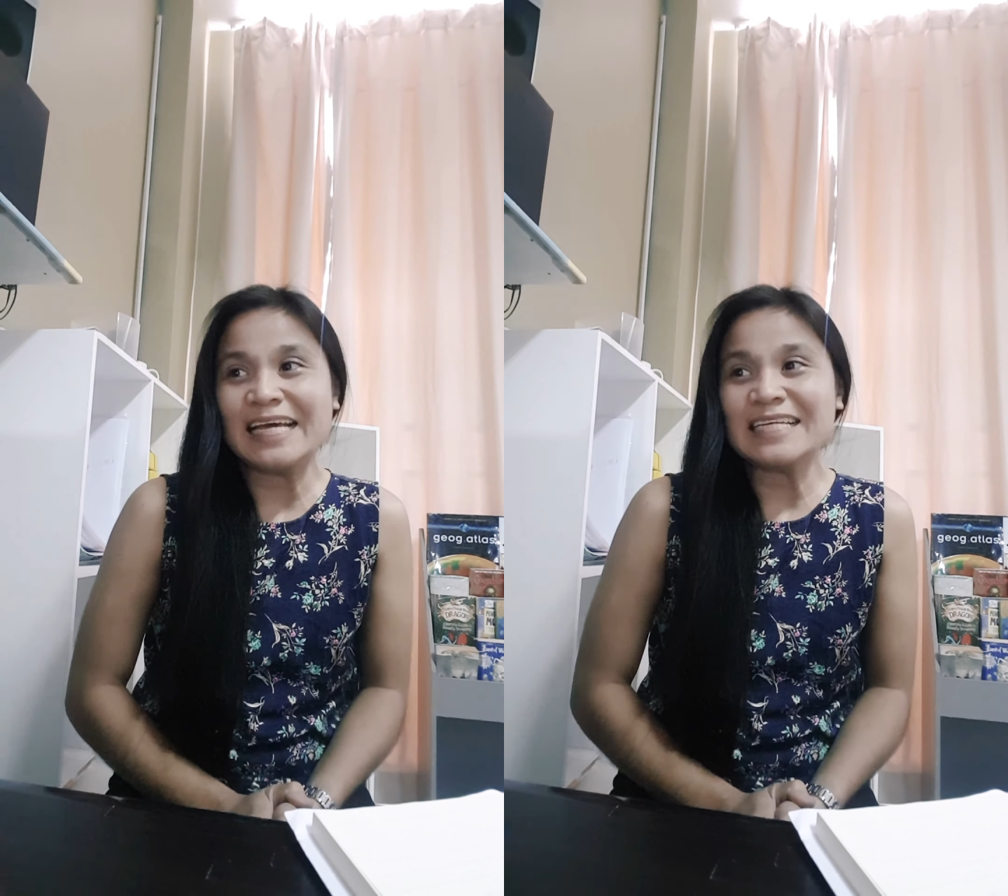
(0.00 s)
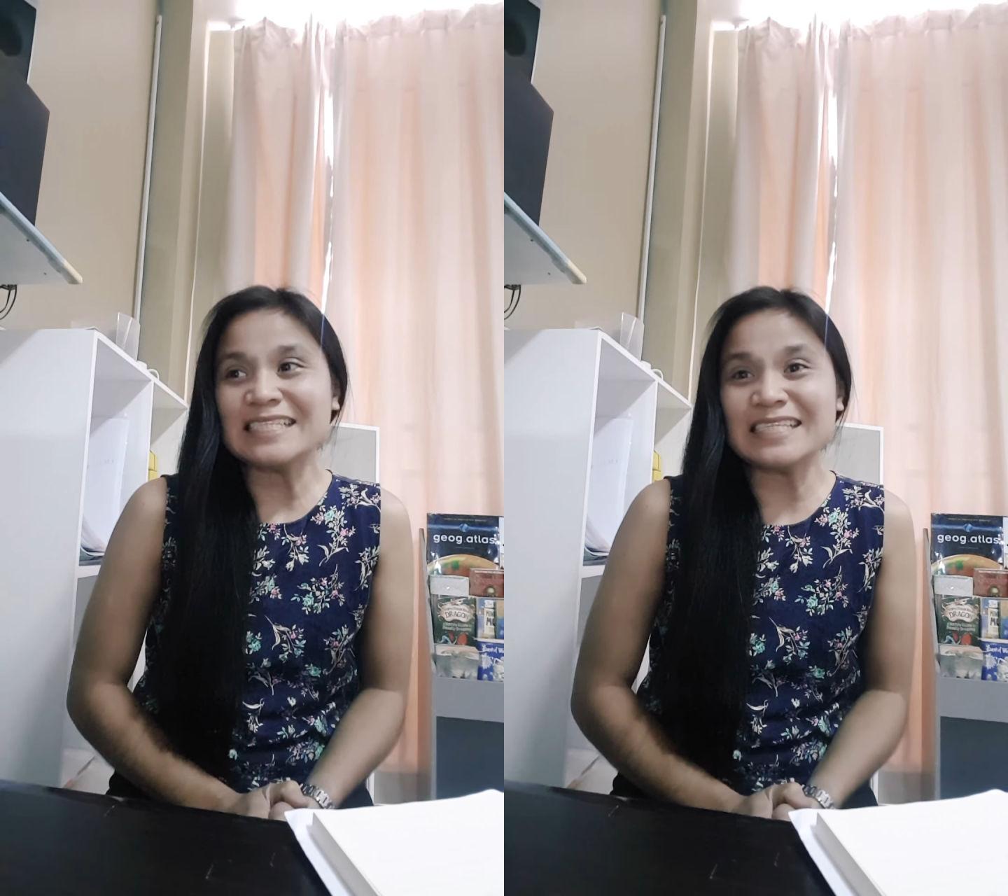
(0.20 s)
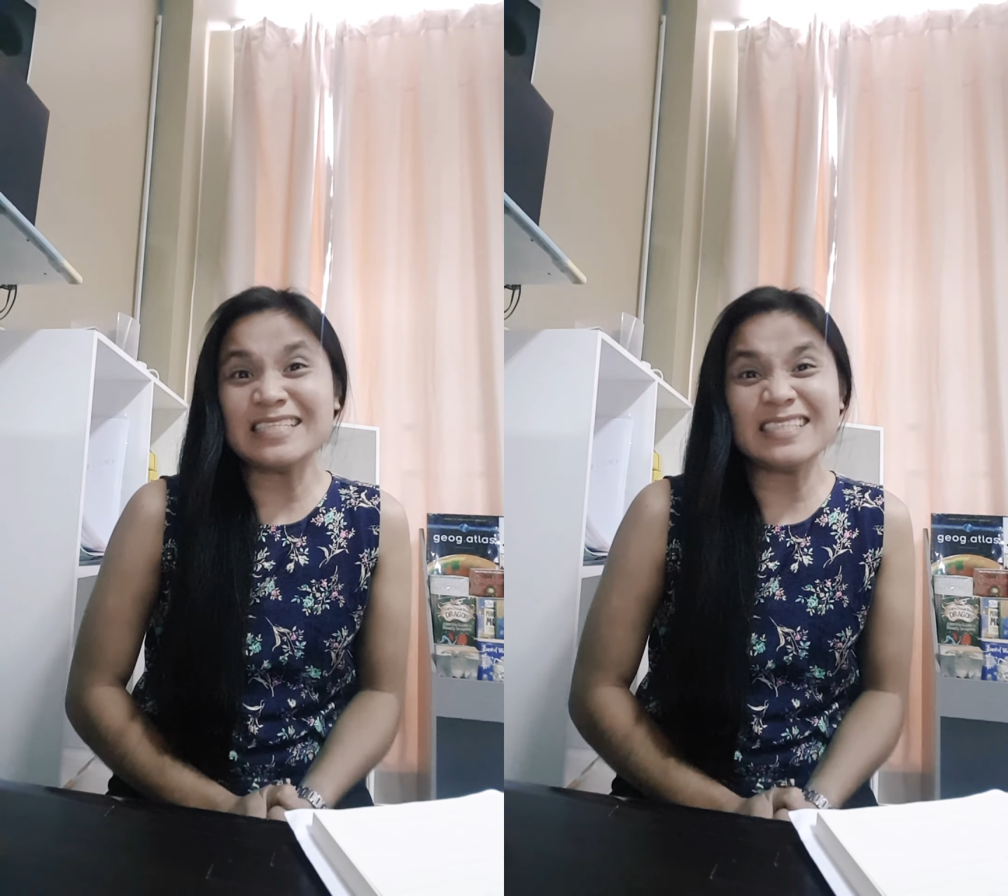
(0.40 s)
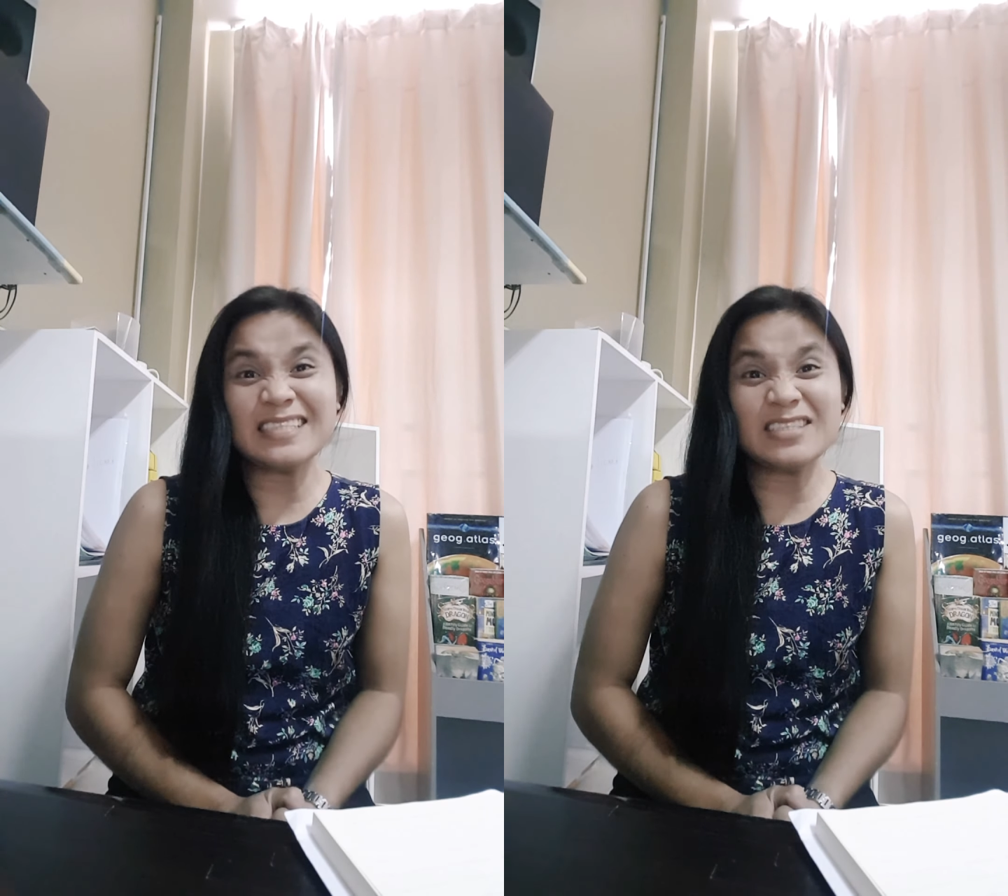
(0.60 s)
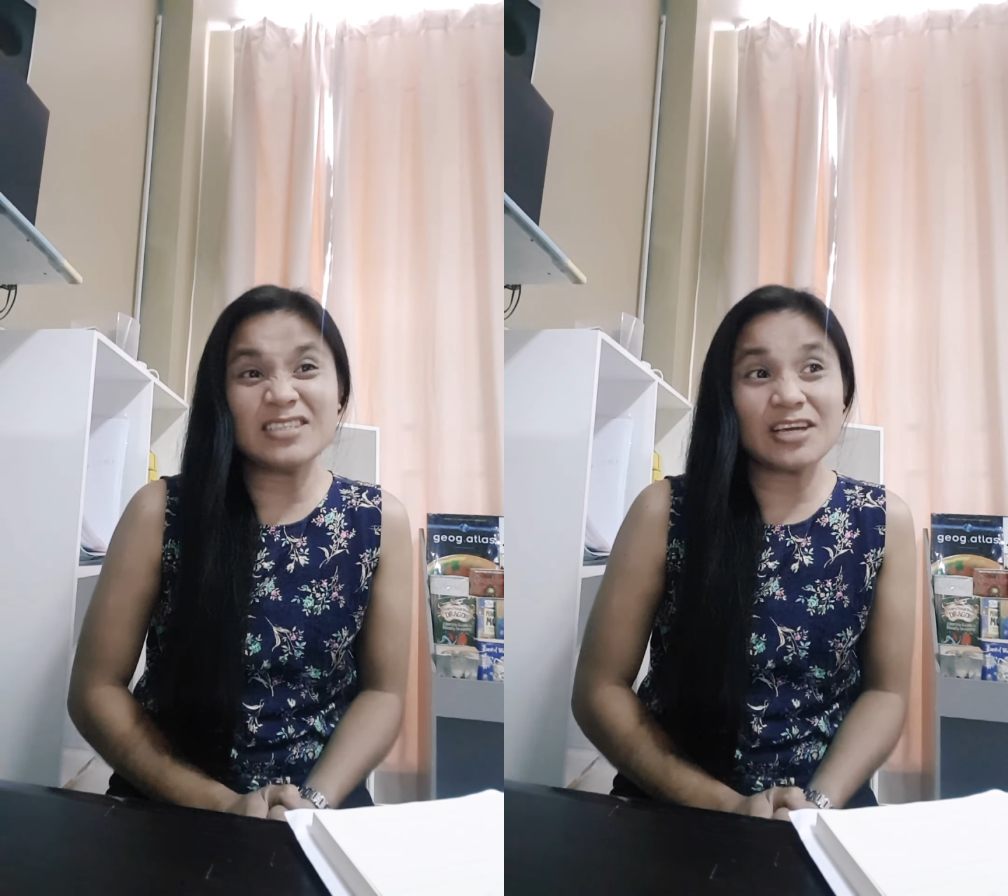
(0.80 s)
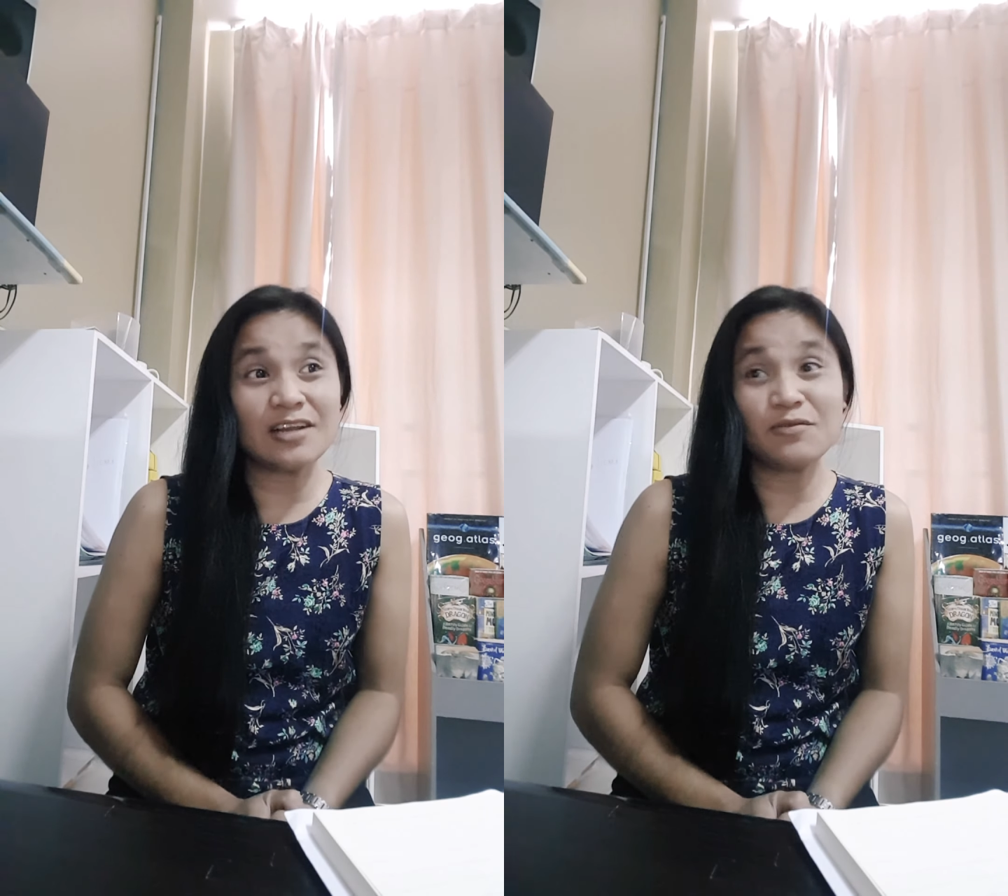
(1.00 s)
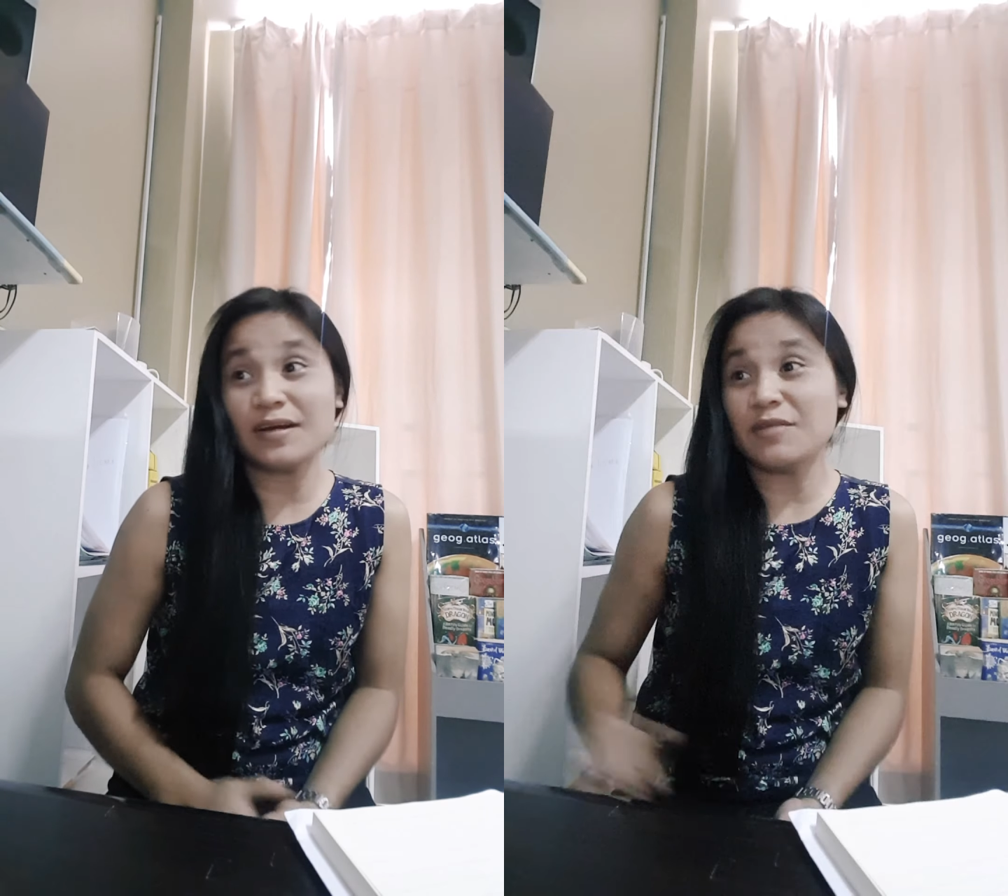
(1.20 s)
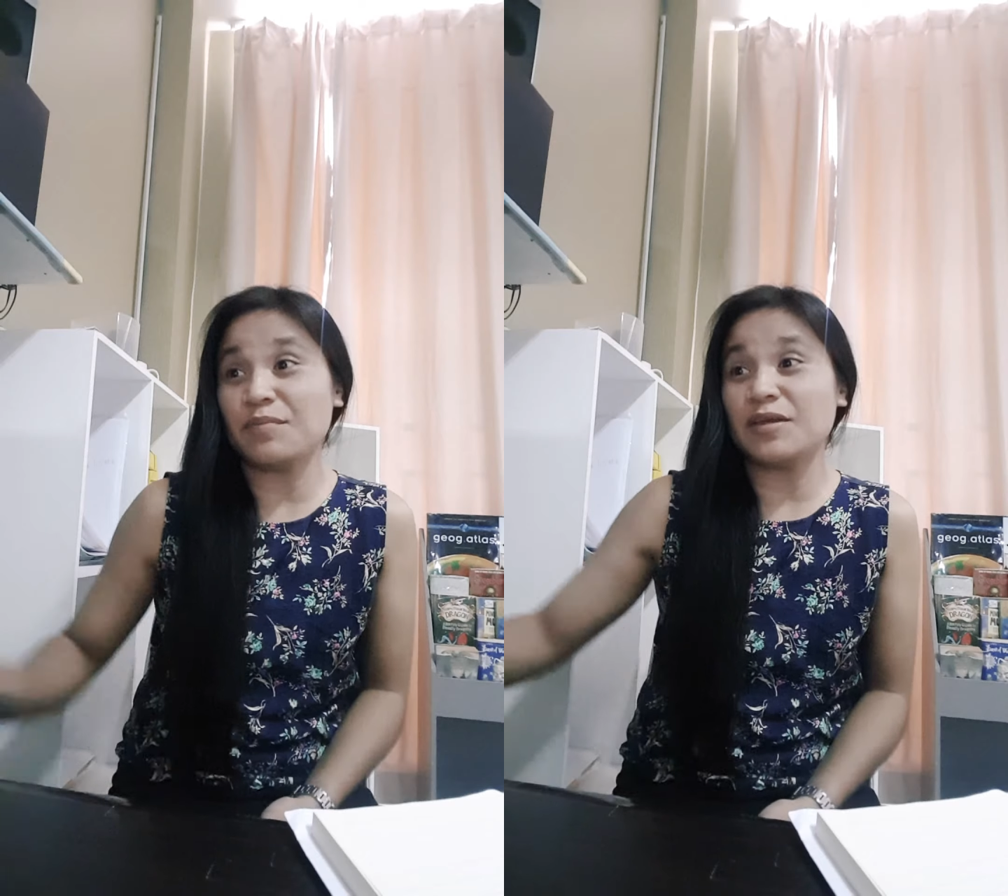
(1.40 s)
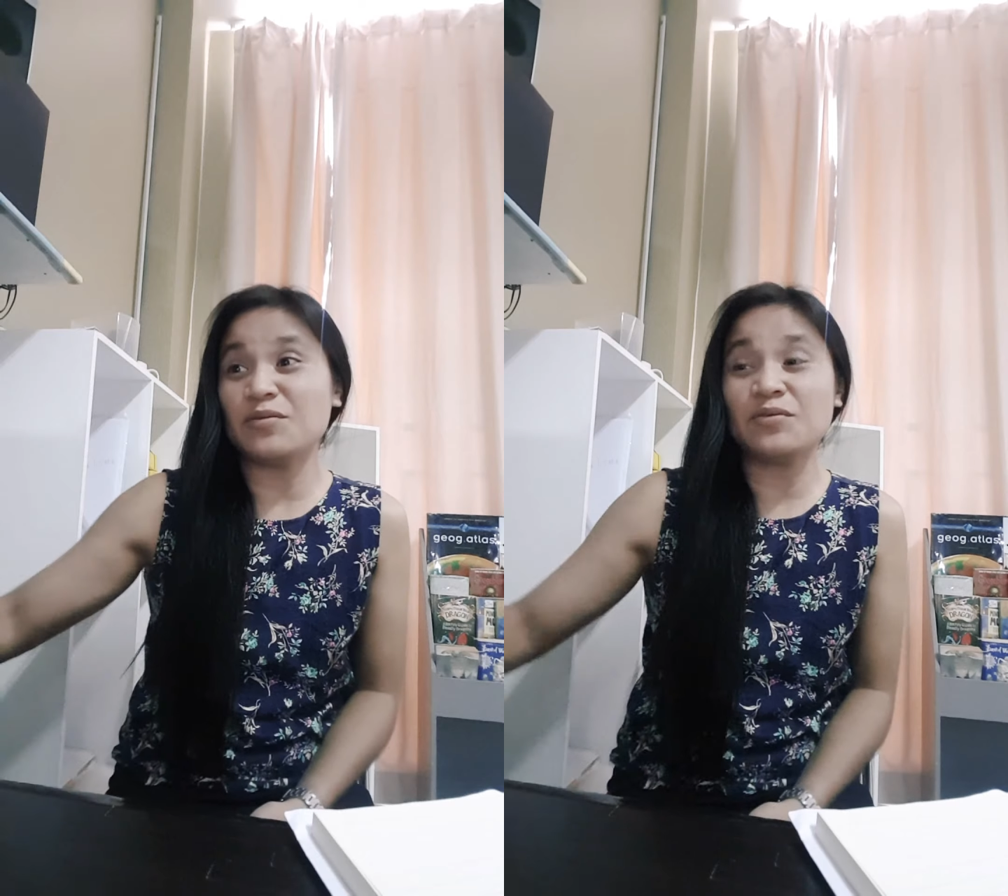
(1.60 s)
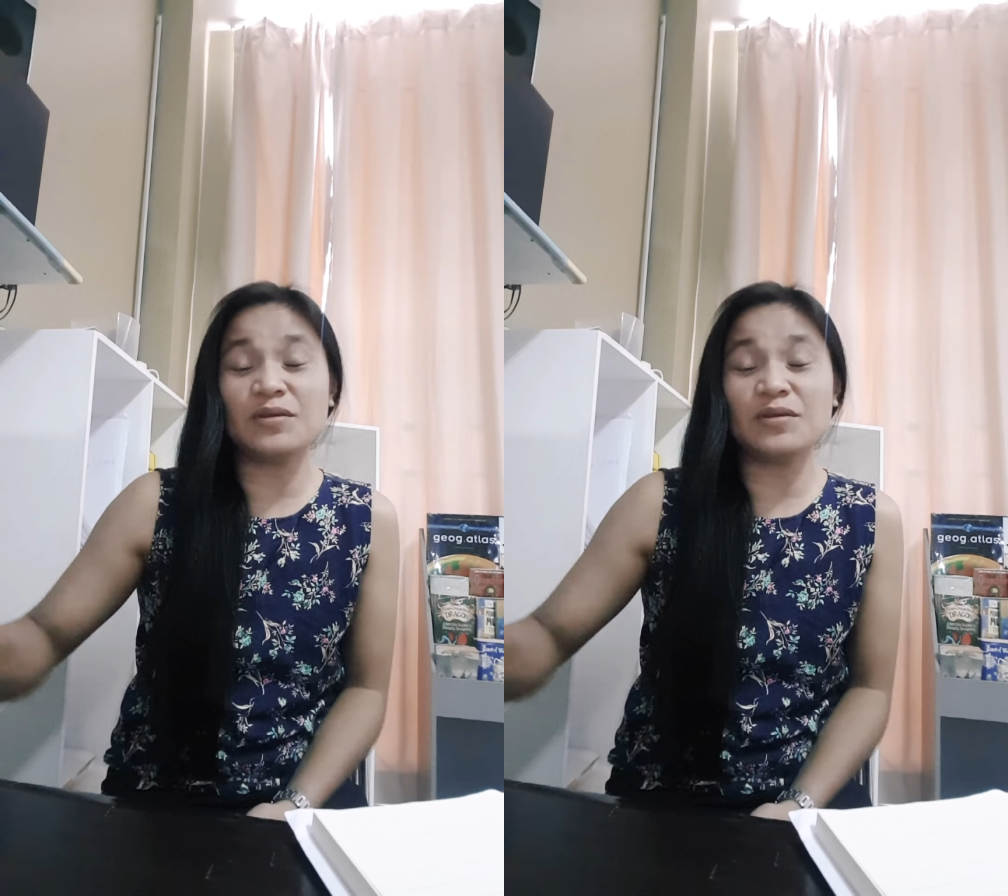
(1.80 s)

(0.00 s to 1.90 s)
Since January pa yung